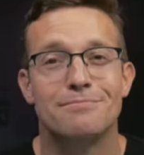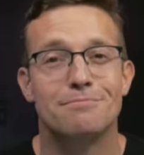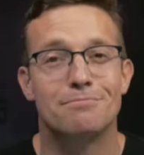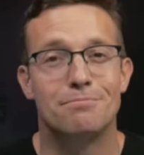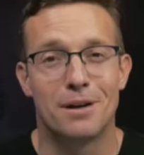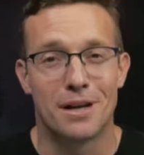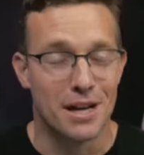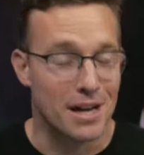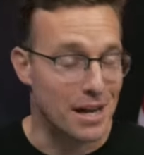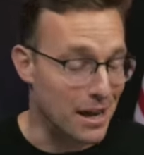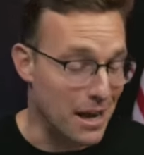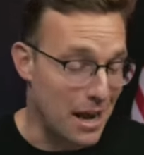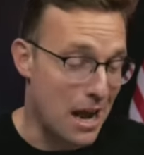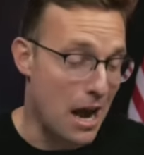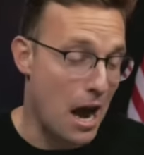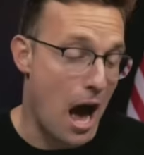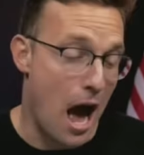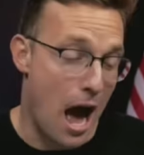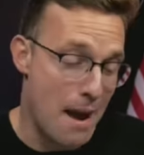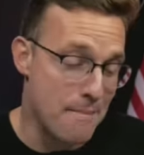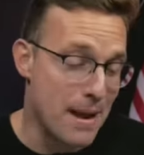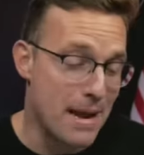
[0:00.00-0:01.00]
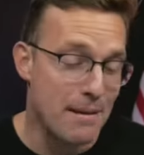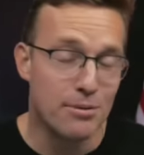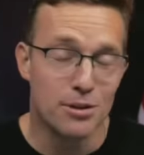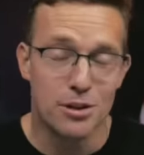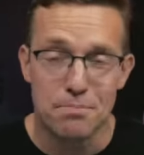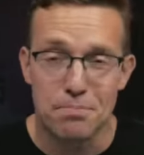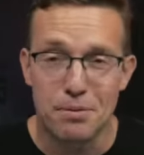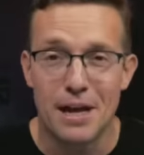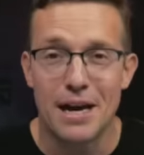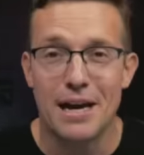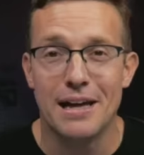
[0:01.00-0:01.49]
But I'm able
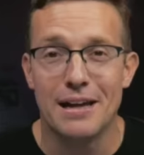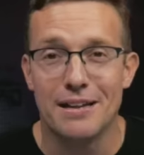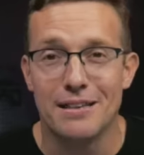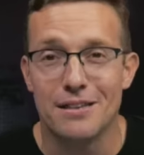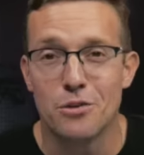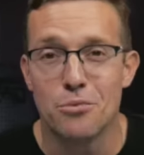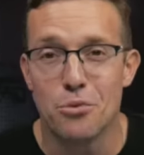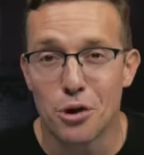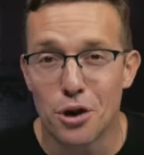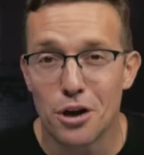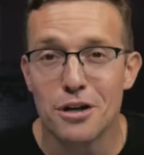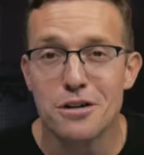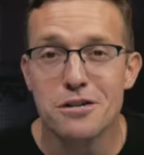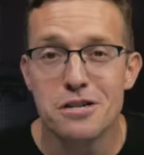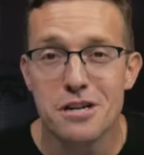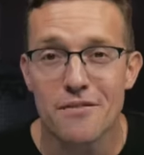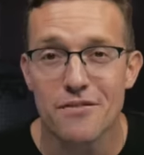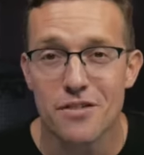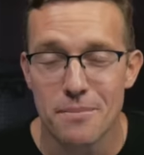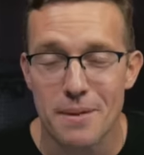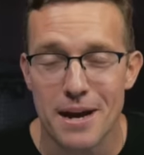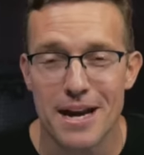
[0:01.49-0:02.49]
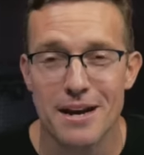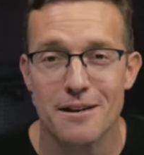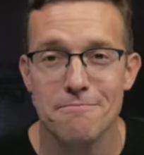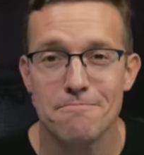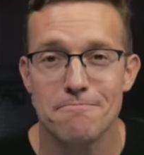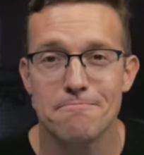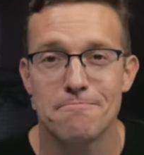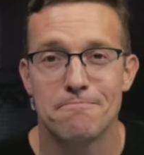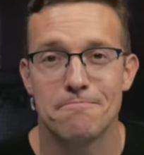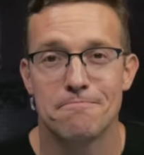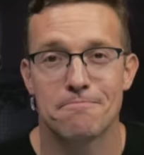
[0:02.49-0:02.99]
to play the words of the
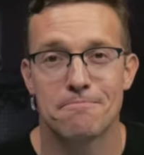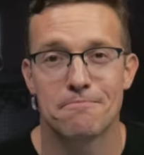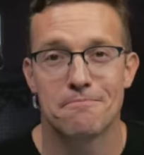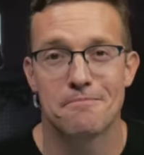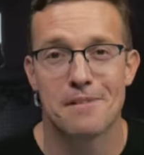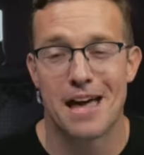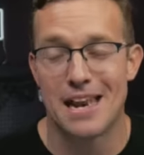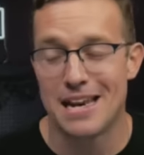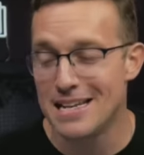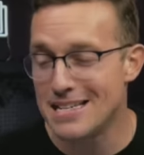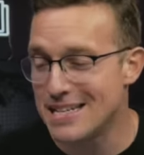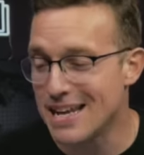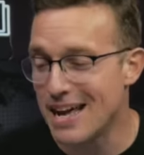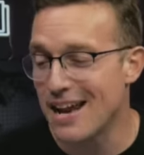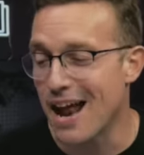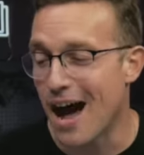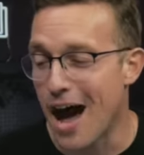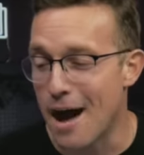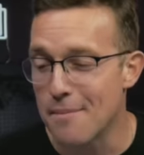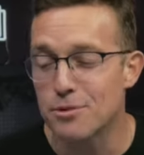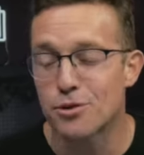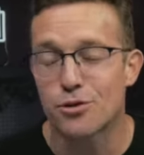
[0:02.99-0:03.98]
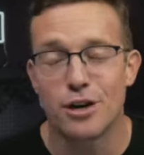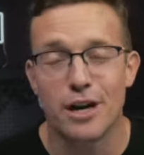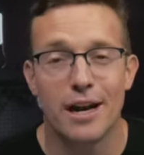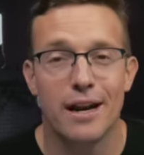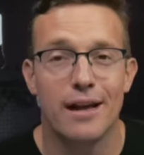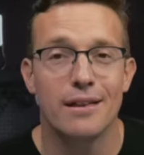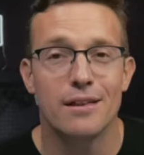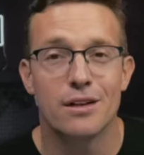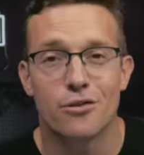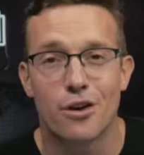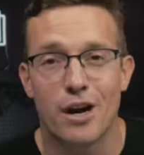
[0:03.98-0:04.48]
man. And he said, I'm
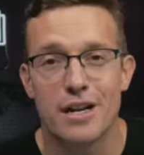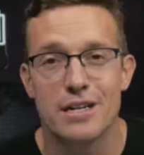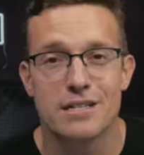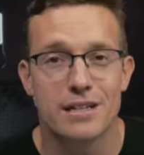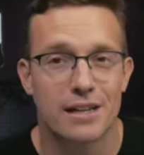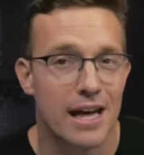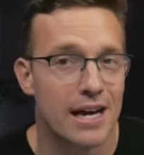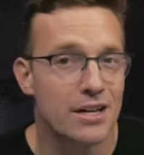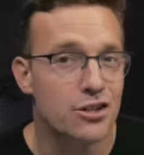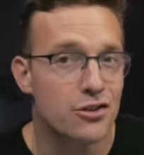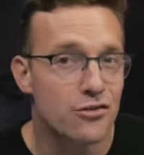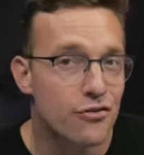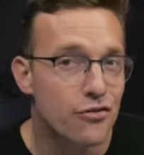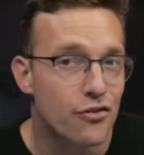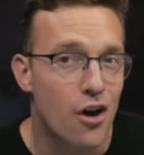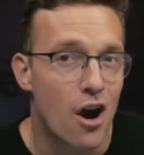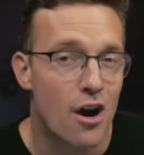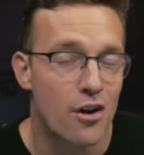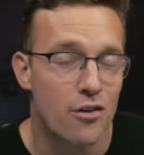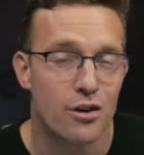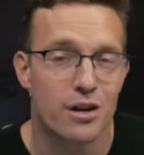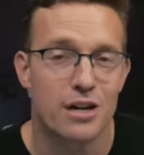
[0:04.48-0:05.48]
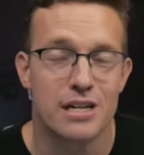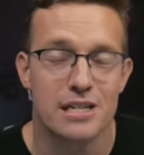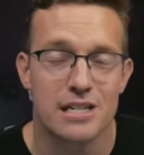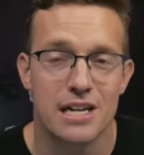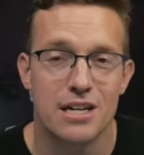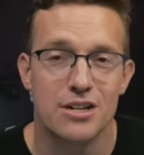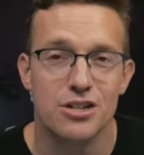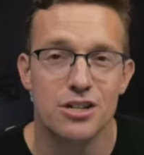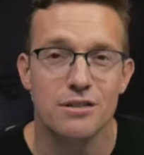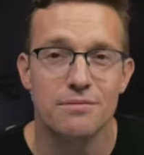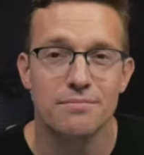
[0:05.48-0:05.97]
creating the greatest election fraud
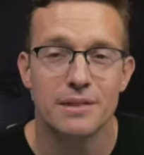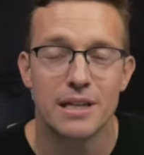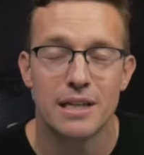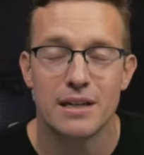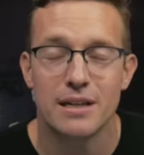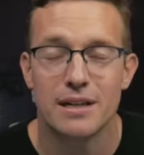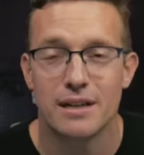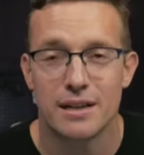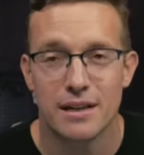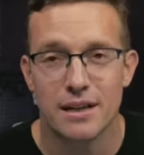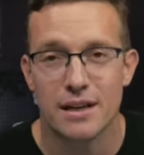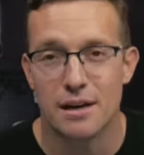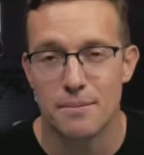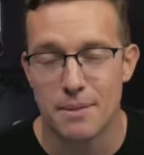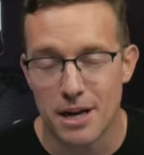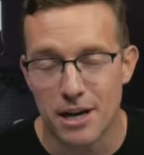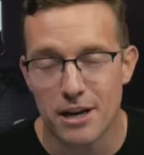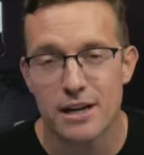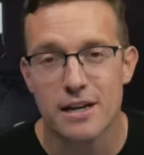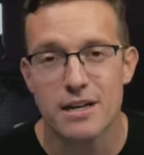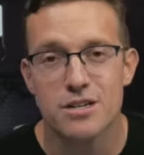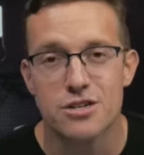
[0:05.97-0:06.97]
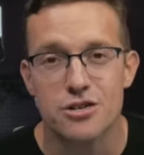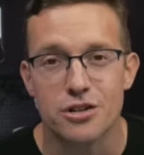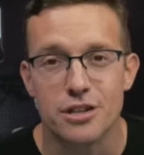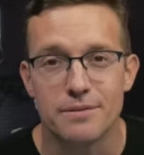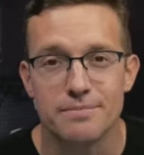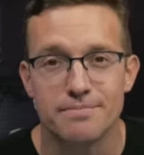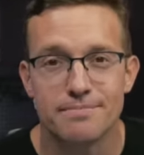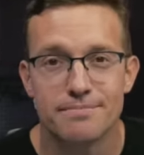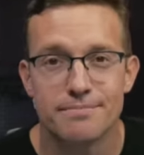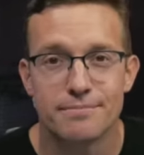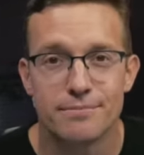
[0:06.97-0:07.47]
organization in American
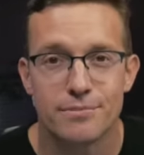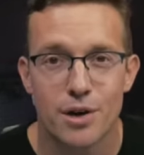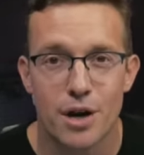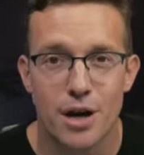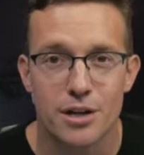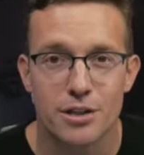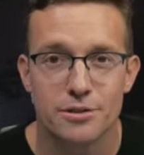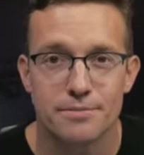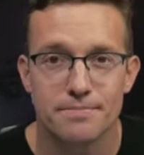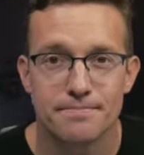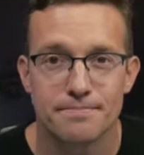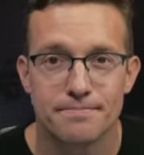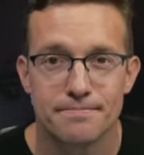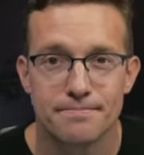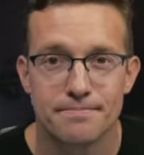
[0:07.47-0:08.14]
history. Watch.